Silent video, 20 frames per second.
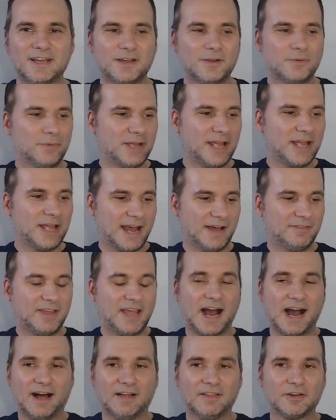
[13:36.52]
We have the
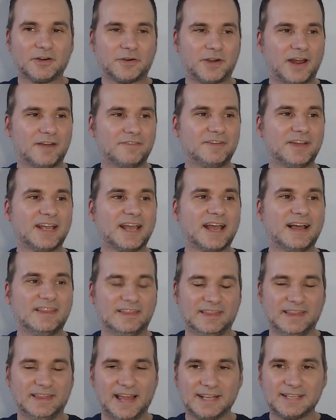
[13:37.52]
holographic
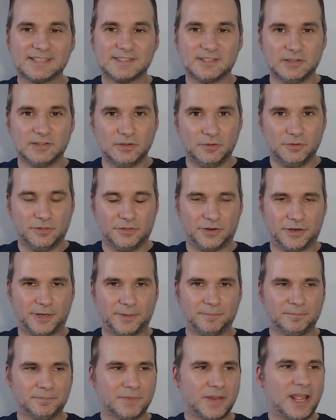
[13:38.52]
Lex Luthor.
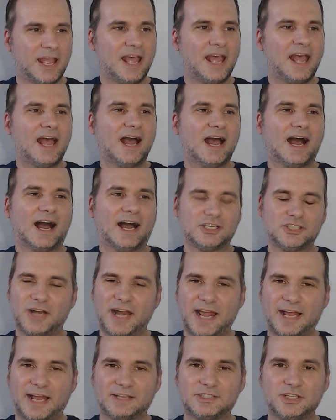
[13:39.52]
I should
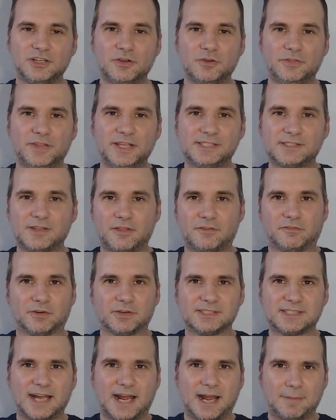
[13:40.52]
add too, these are the
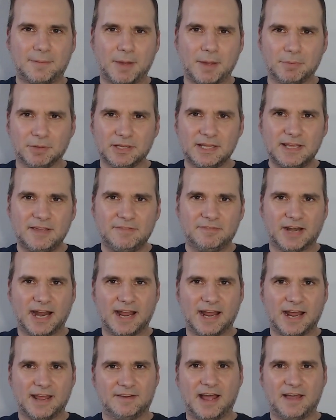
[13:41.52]
first time I believe that
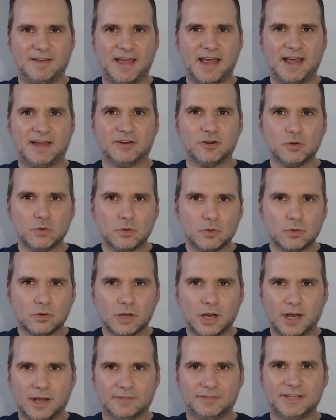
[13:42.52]
I, I had
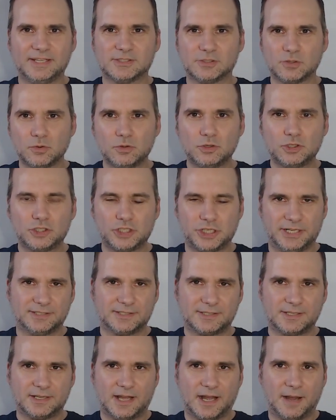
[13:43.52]
uh, these
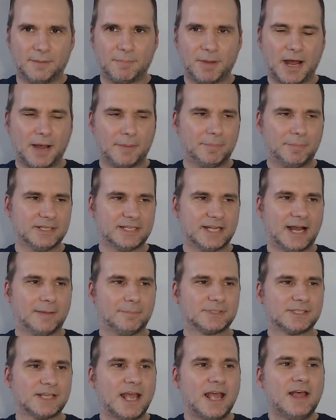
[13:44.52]
Ooshies, uh, pop and
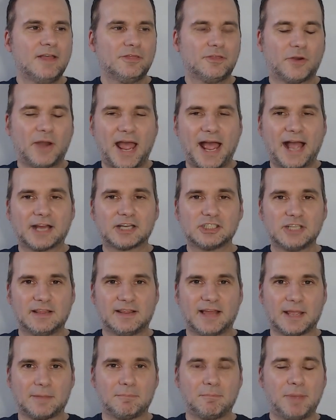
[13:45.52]
tops. They're actually
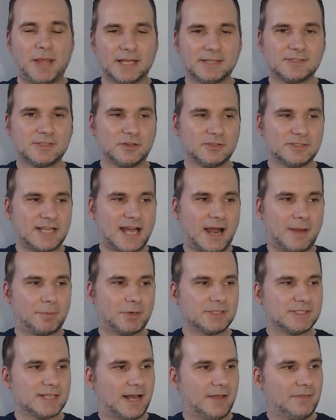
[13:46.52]
like pencil
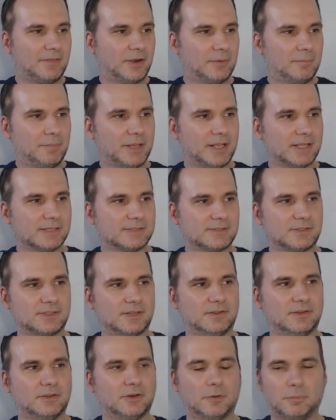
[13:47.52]
toppers on there because there's a
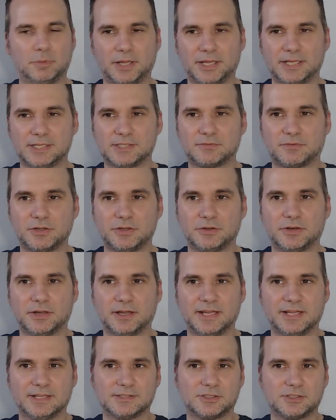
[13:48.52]
little place for you
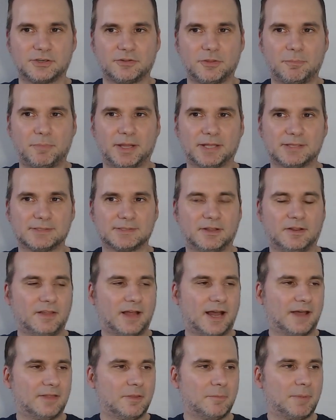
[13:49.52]
to insert the pencil
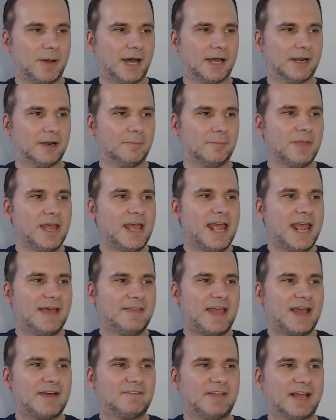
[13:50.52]
on the bottom. And
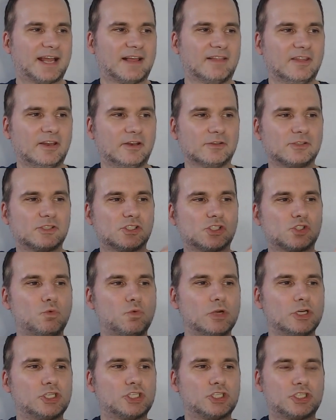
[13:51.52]
they have like a little
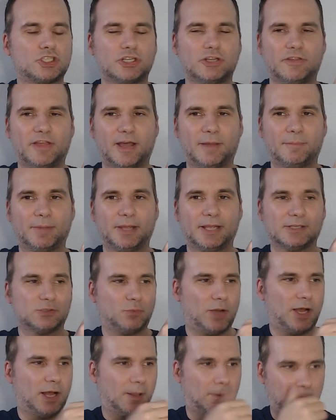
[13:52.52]
squish to them as
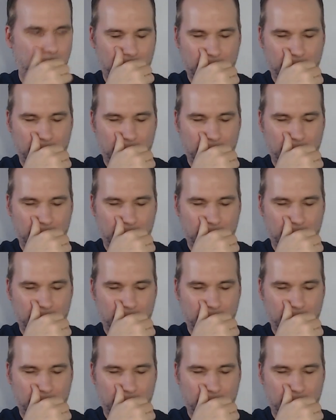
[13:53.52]
well.